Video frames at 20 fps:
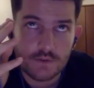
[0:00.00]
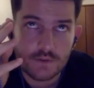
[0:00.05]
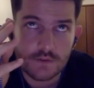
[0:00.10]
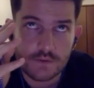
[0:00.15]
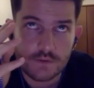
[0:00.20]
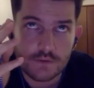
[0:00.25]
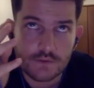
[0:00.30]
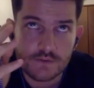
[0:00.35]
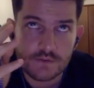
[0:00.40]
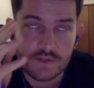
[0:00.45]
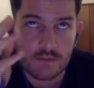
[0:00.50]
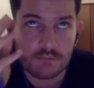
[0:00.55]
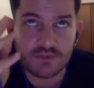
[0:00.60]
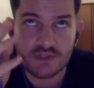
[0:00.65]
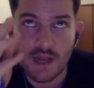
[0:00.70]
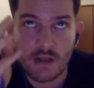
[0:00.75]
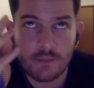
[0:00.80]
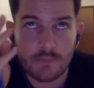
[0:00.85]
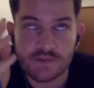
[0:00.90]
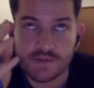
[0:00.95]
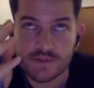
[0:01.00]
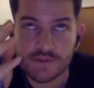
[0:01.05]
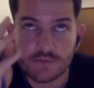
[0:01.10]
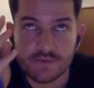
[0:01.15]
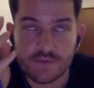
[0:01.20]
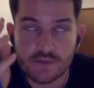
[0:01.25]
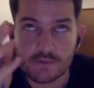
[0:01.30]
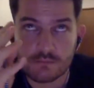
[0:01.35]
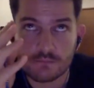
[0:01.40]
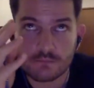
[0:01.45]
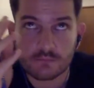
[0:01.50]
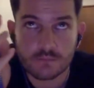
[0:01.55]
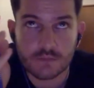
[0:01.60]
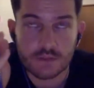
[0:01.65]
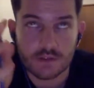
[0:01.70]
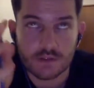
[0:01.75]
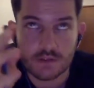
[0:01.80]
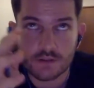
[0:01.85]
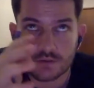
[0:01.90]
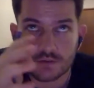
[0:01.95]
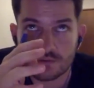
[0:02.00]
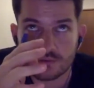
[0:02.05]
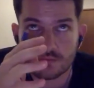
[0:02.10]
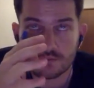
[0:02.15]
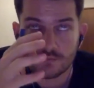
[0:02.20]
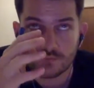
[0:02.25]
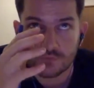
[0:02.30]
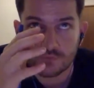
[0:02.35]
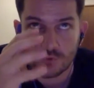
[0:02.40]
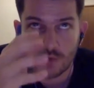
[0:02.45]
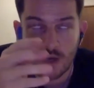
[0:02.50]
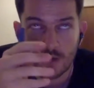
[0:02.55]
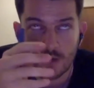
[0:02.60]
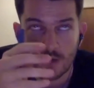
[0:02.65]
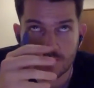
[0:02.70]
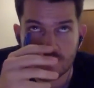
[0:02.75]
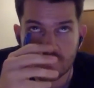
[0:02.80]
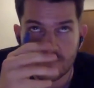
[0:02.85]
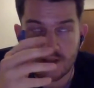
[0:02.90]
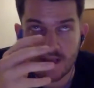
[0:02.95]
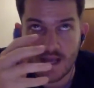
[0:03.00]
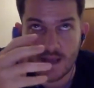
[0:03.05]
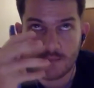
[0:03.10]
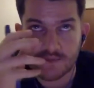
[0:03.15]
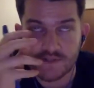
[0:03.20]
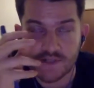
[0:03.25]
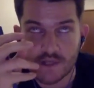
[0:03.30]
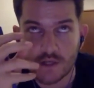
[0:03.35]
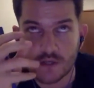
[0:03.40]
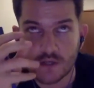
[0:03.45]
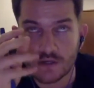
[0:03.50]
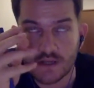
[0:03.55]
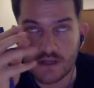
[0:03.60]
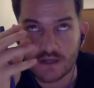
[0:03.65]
Some shamans of some tribes in the Amazon,